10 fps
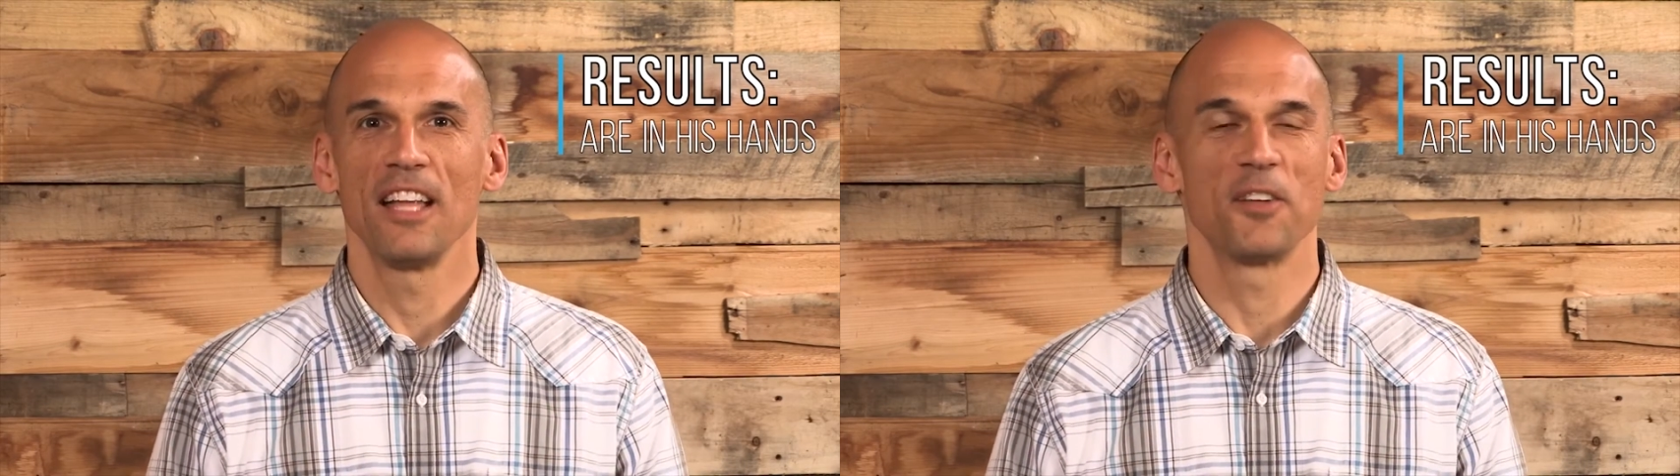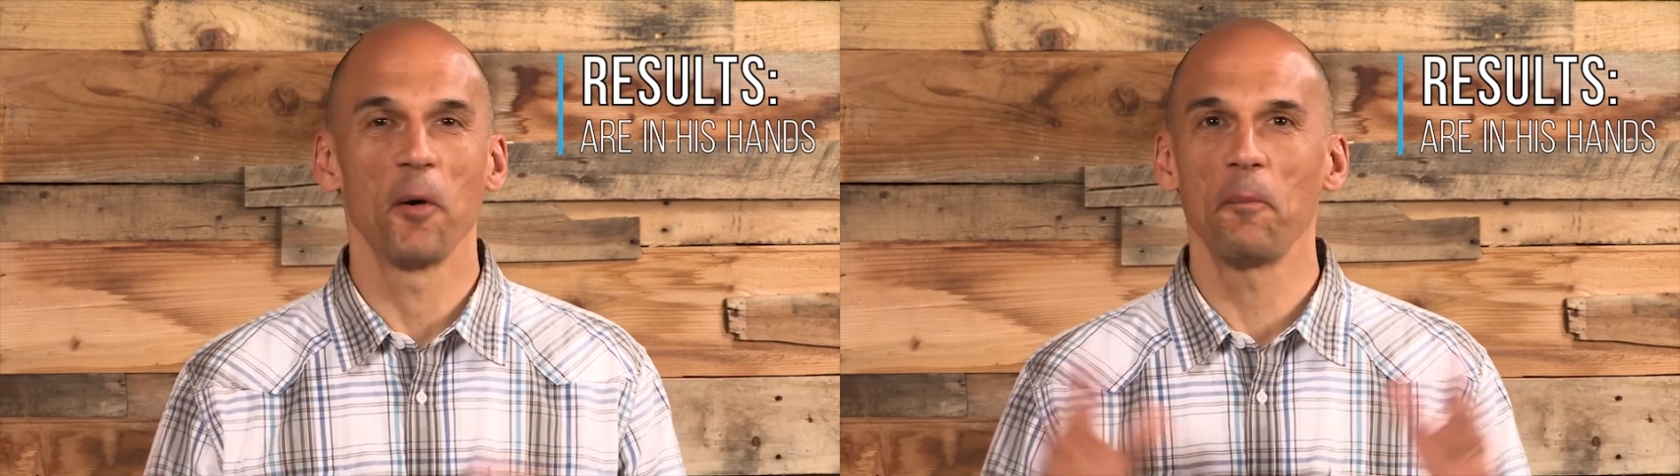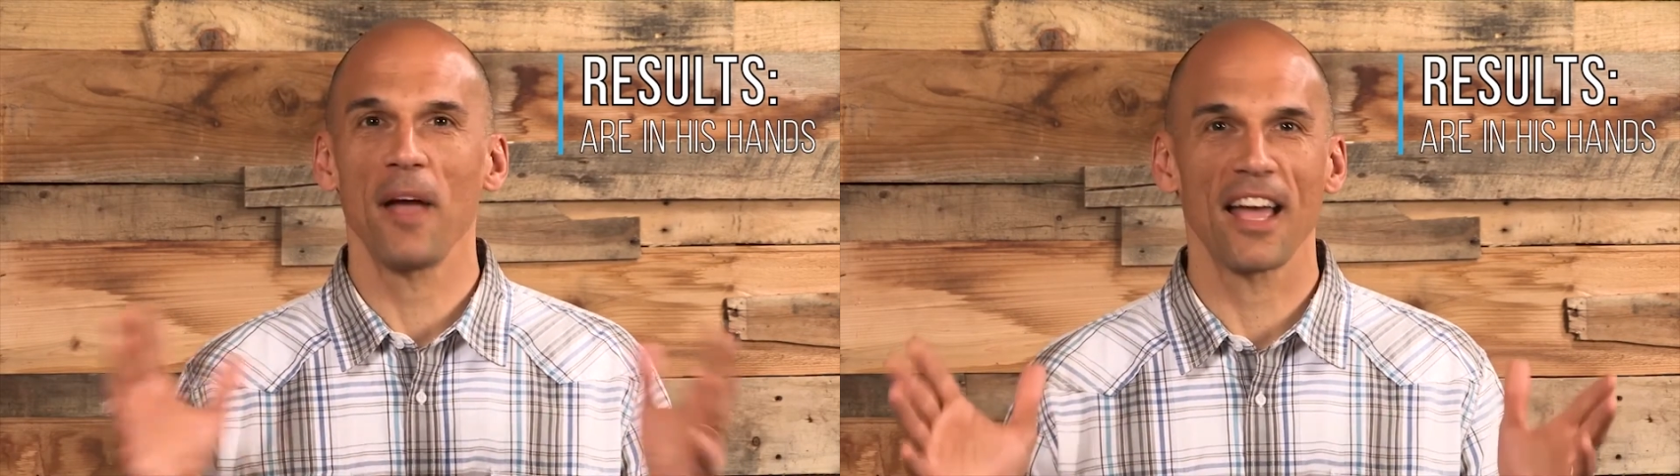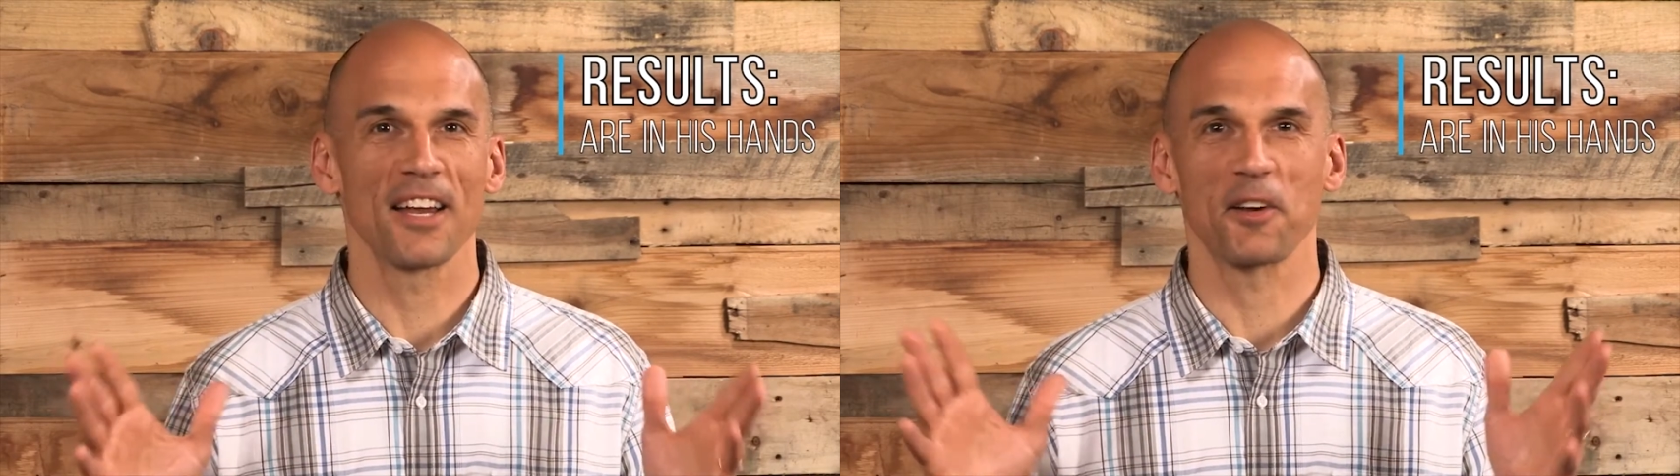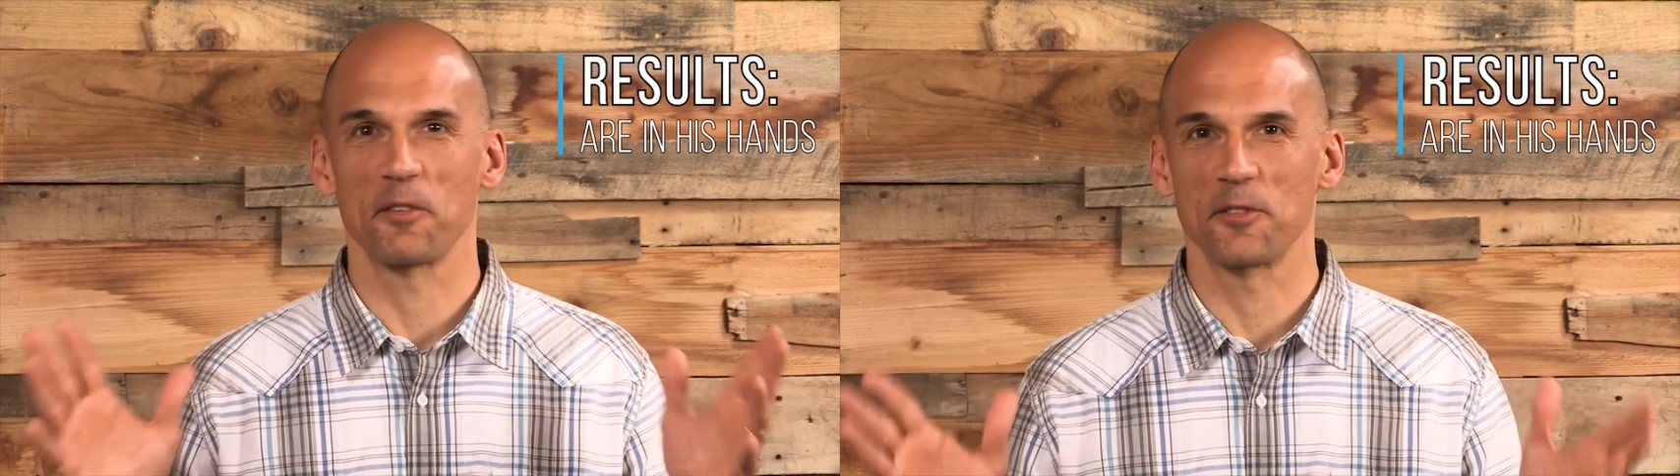Don't
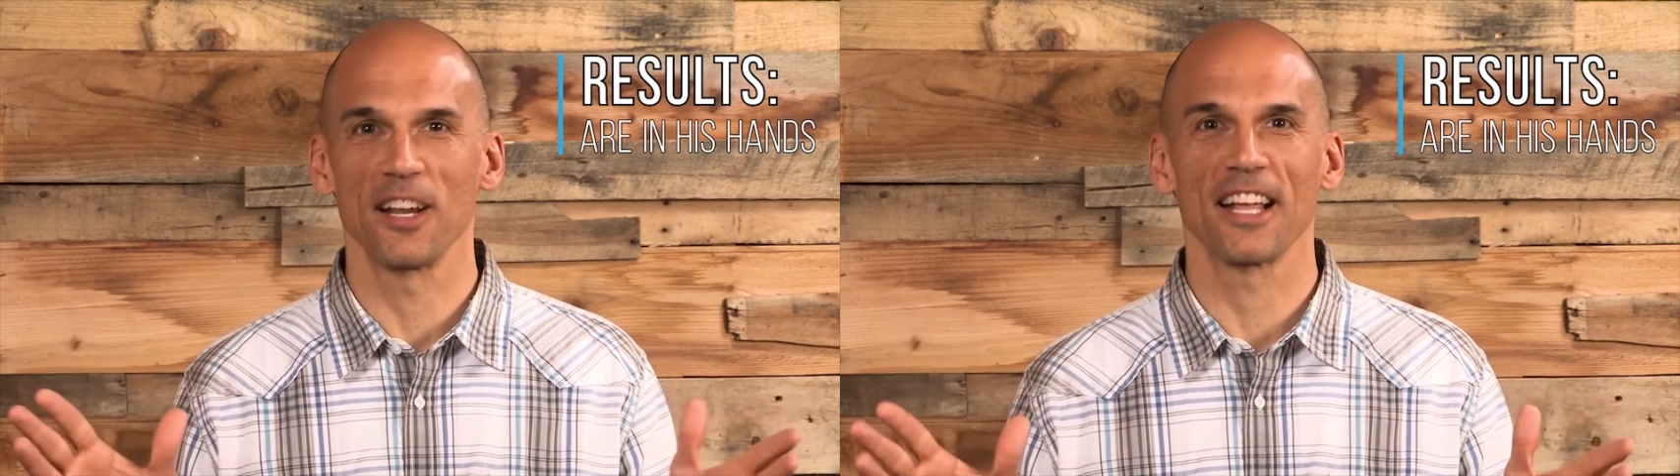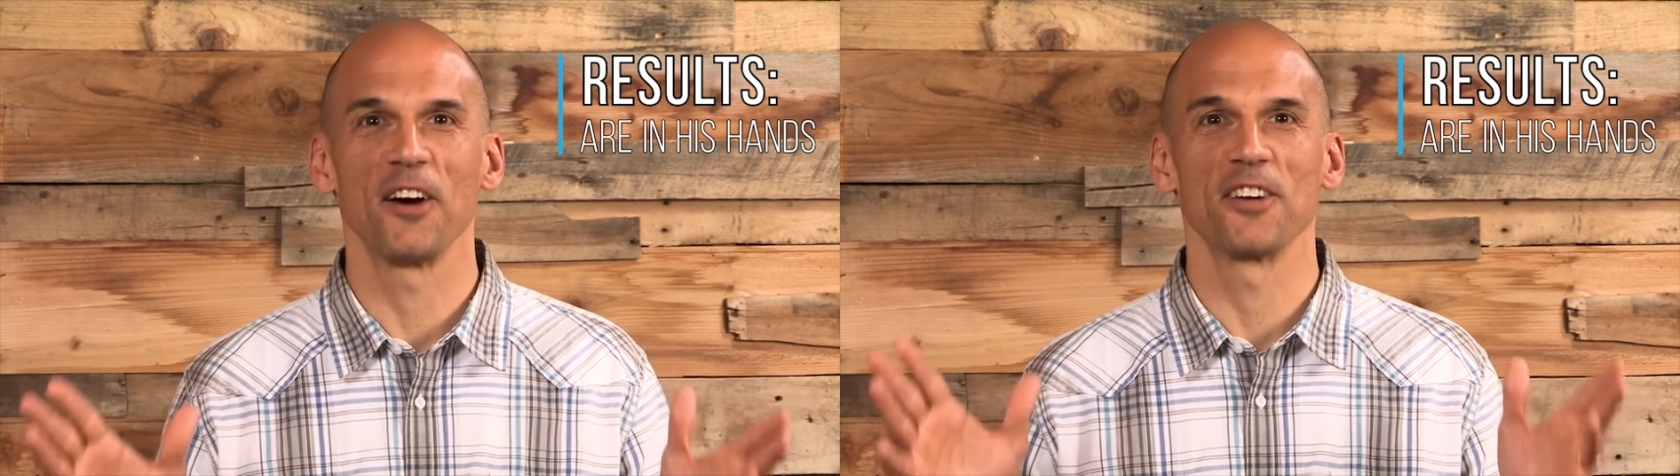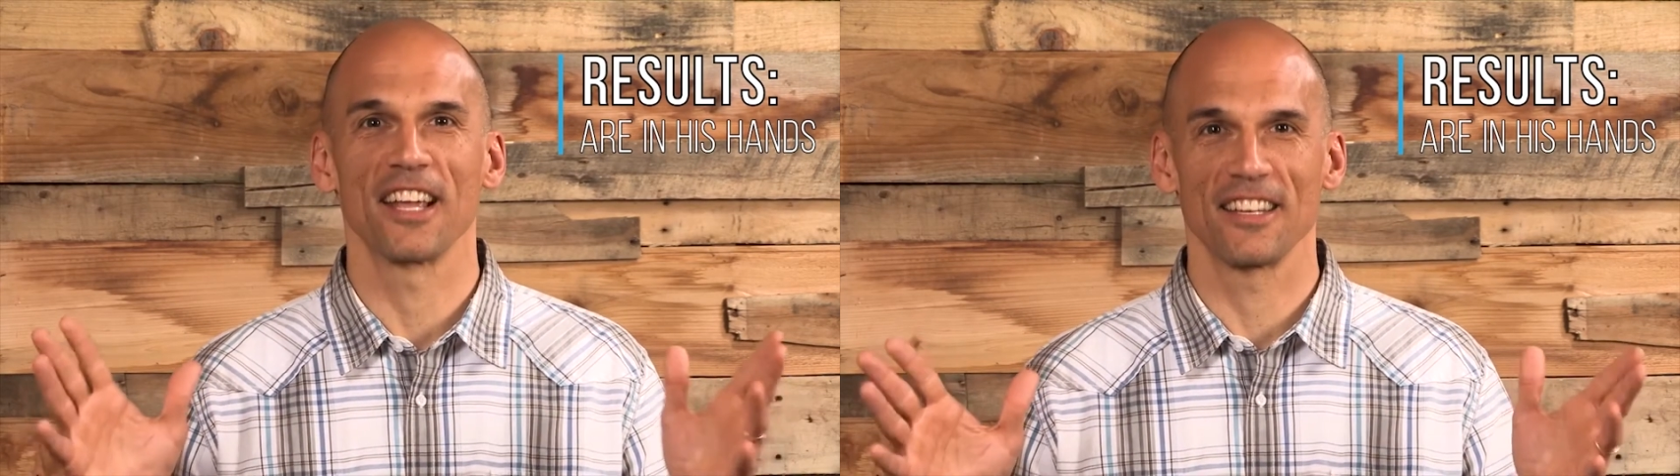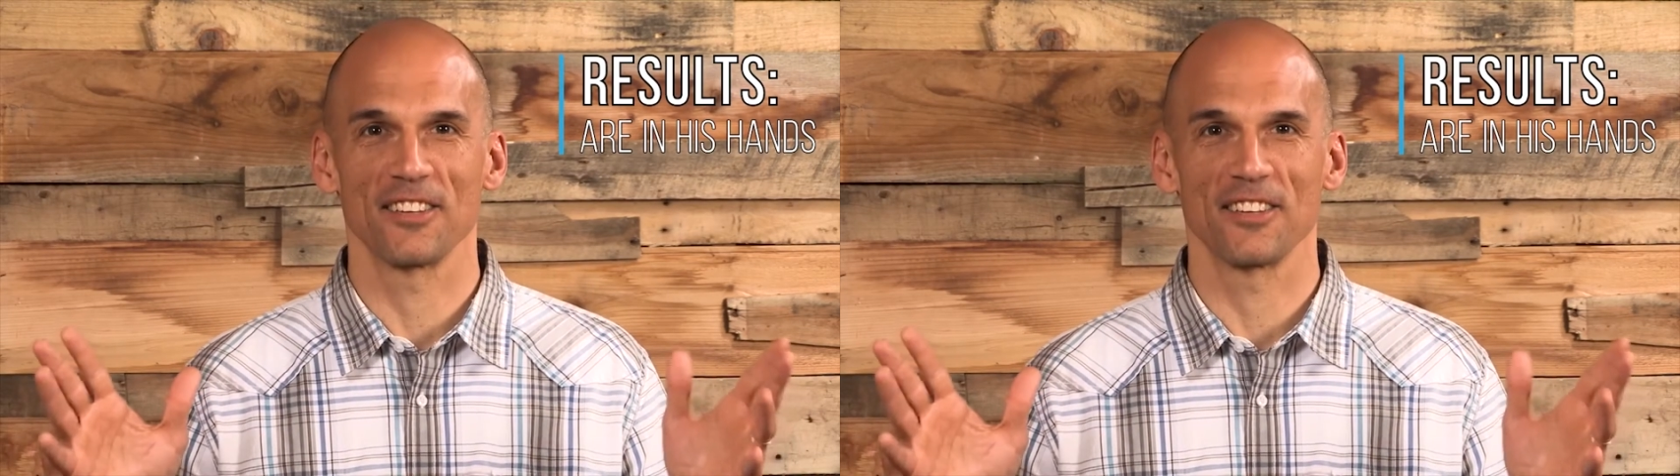panic or freak out or get